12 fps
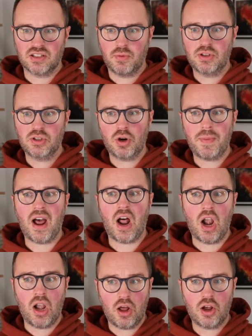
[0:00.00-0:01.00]
So we're talking about
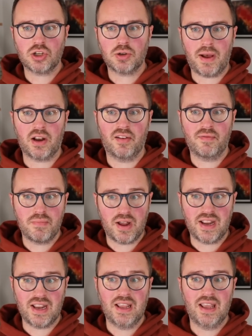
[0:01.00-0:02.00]
a large amount of
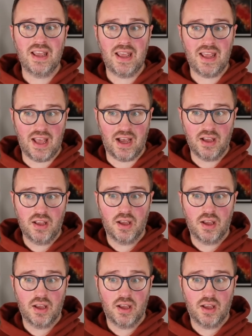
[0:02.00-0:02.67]
money here.